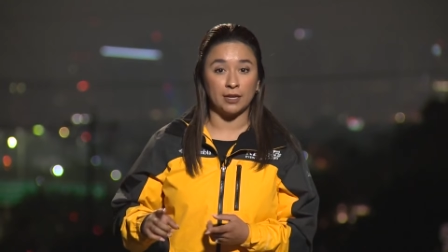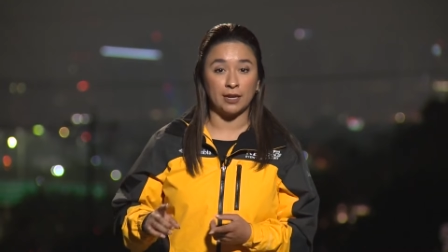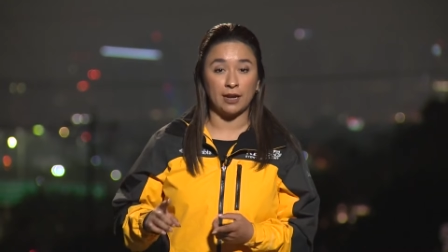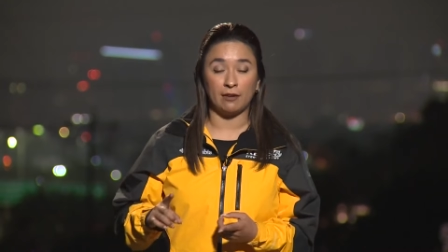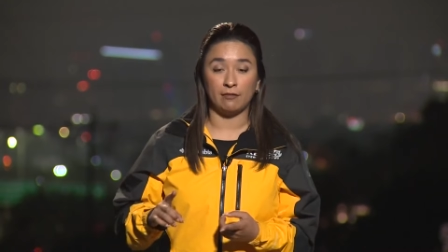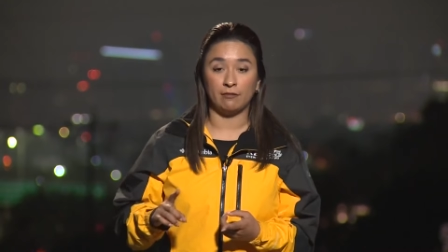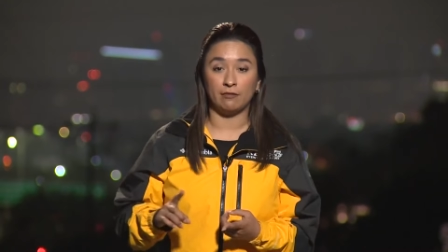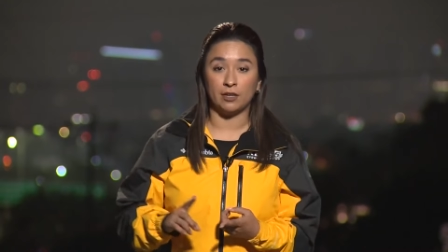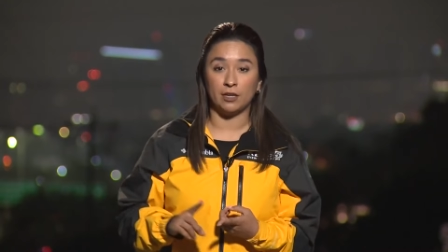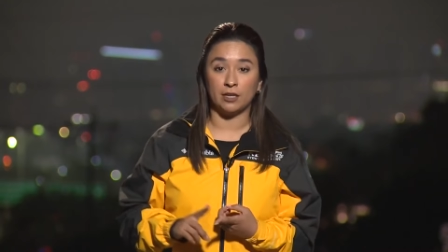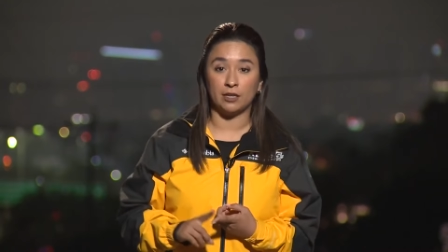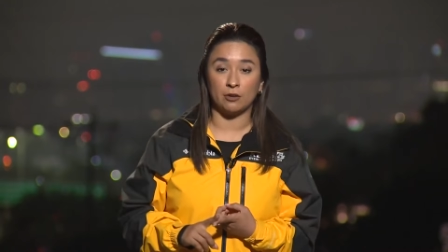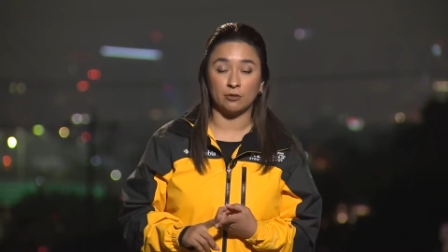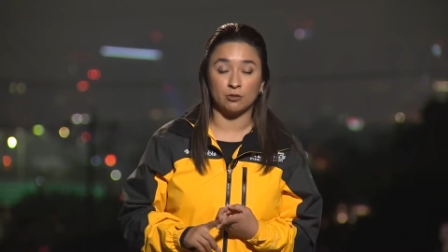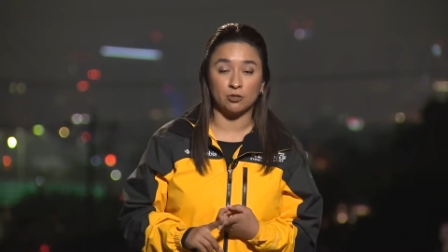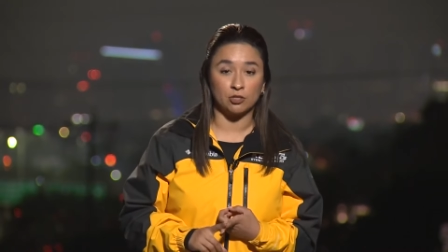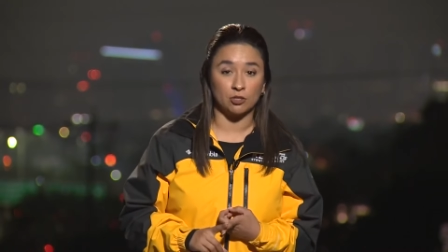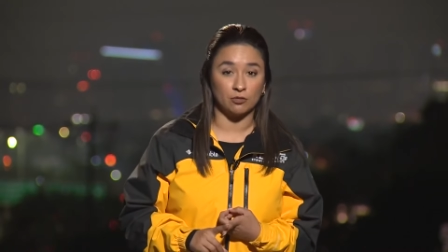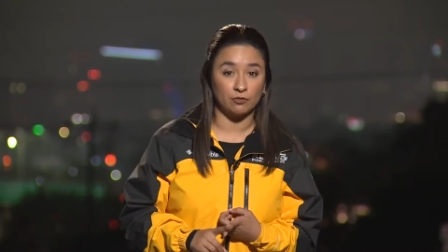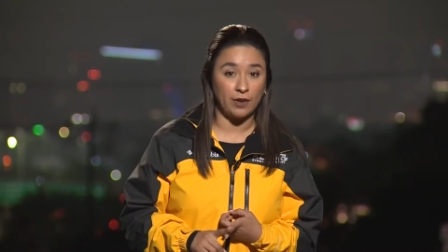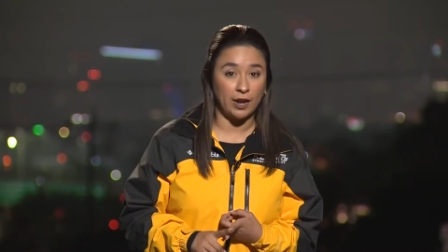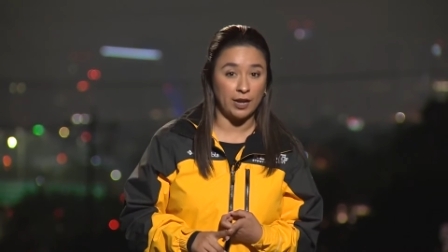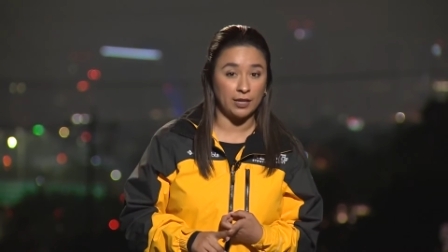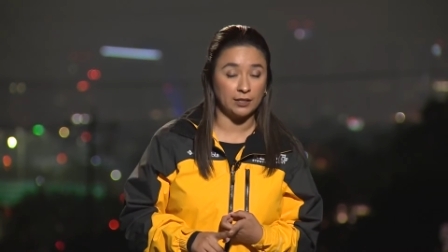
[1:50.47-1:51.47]
They have video
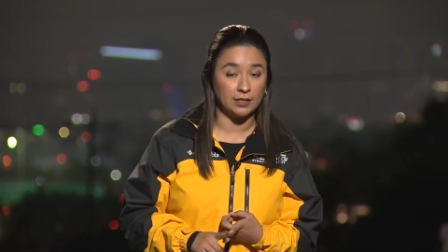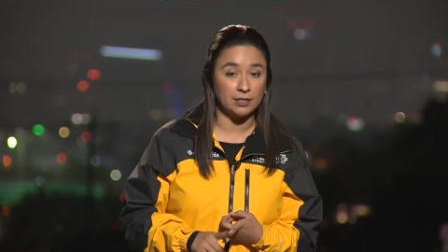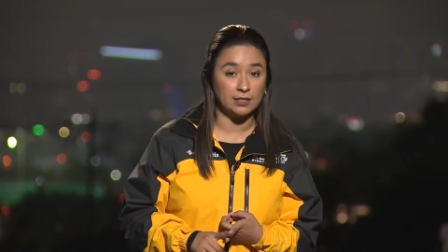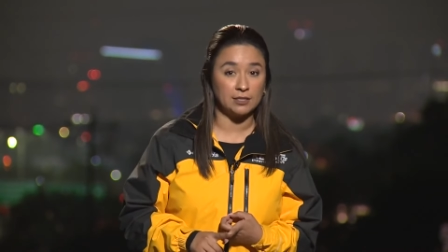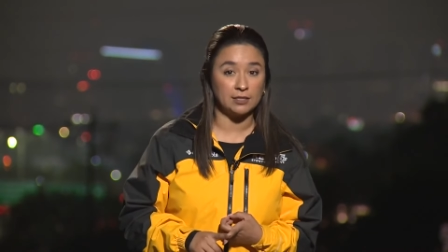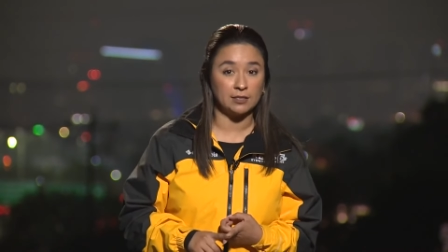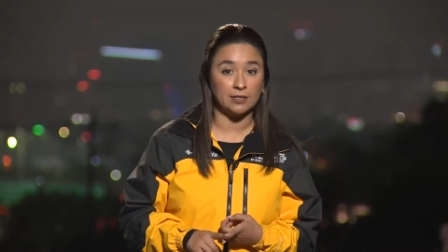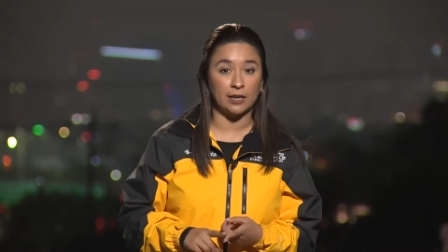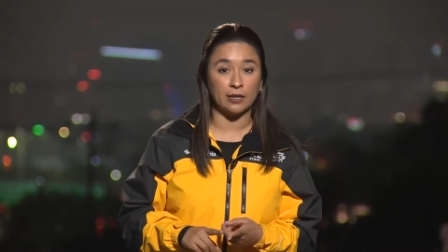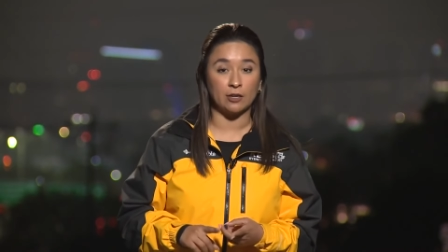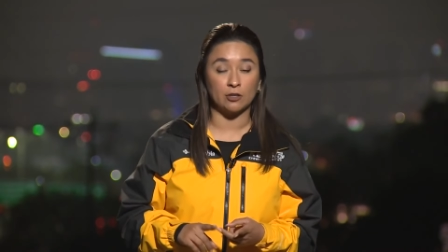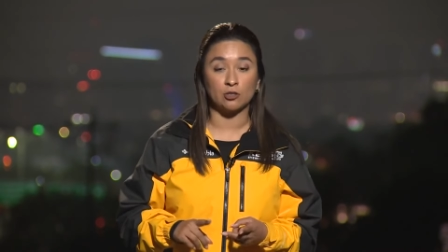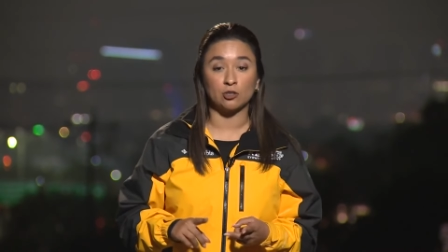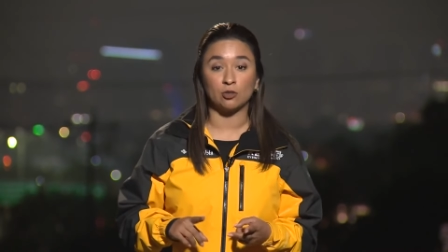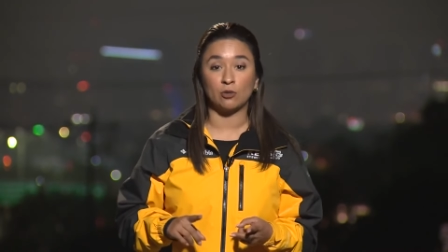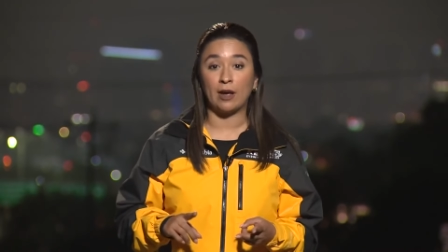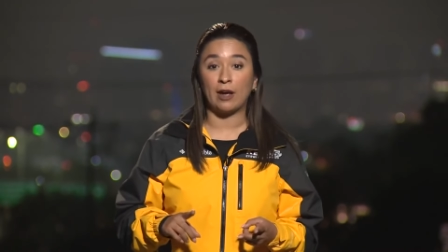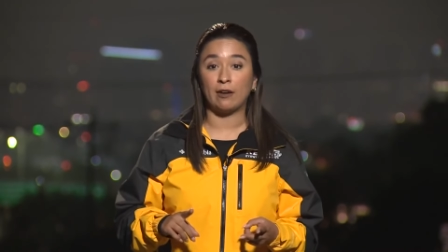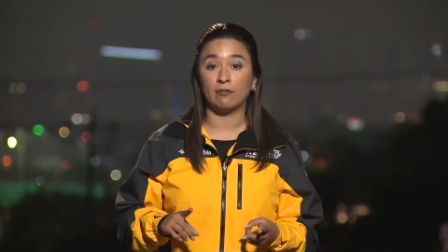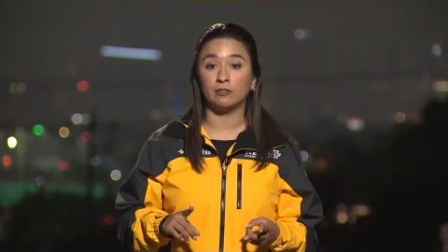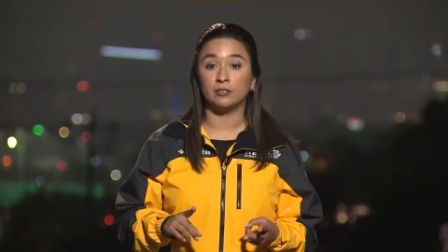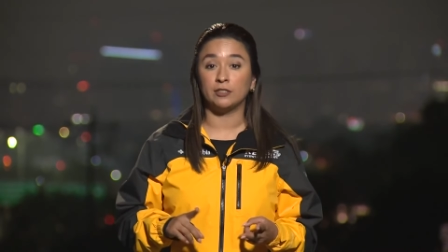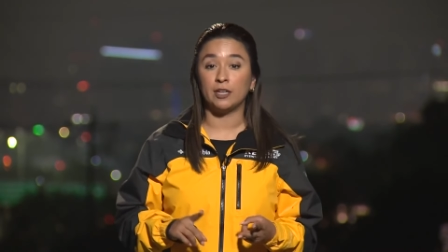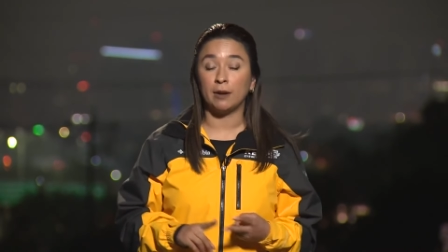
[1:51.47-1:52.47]
surveillance. They also
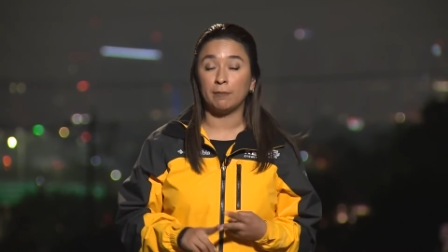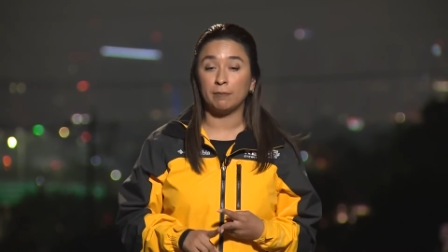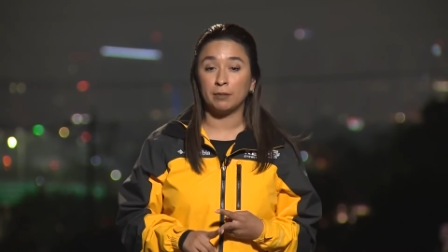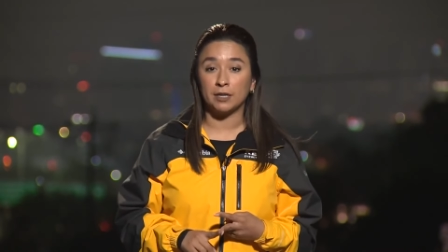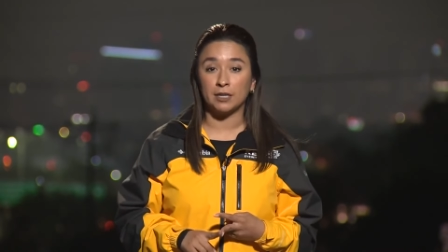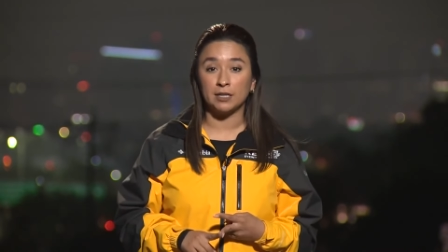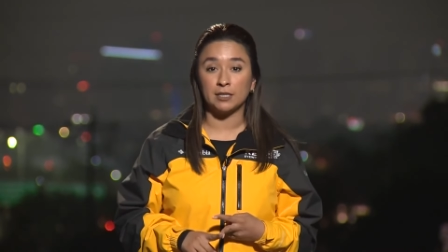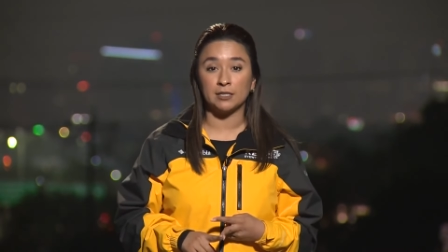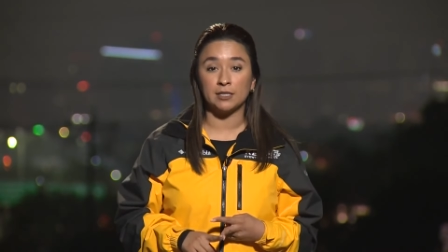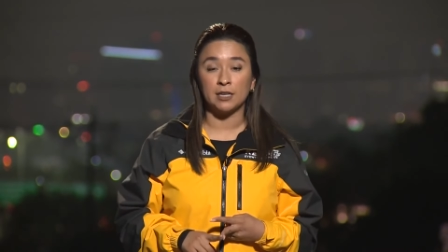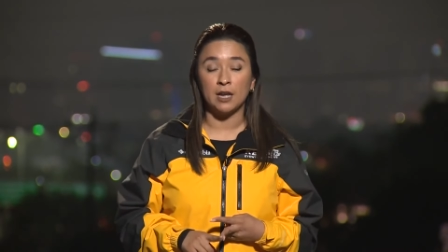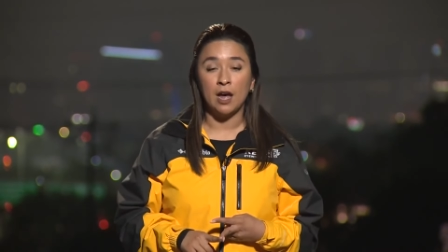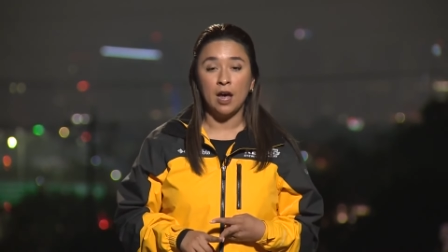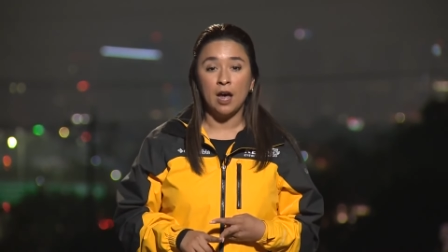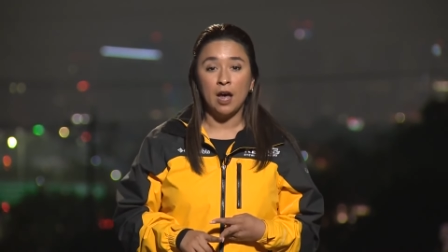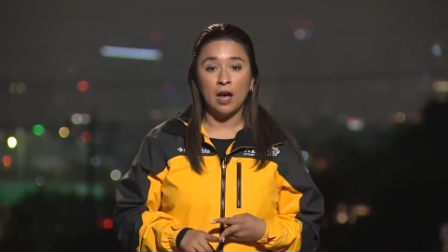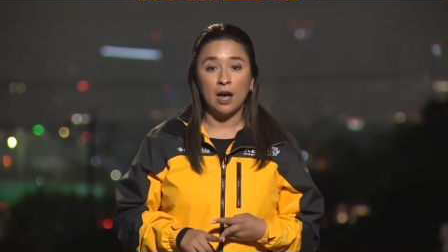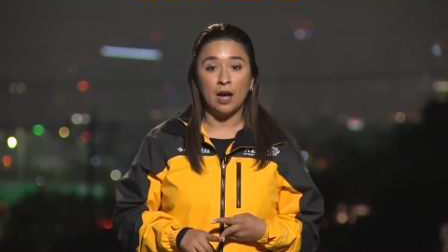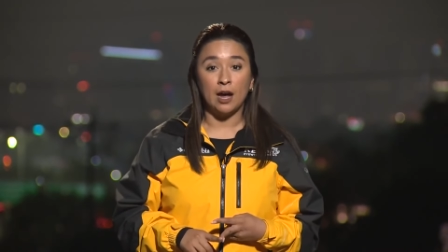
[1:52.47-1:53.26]
have deputies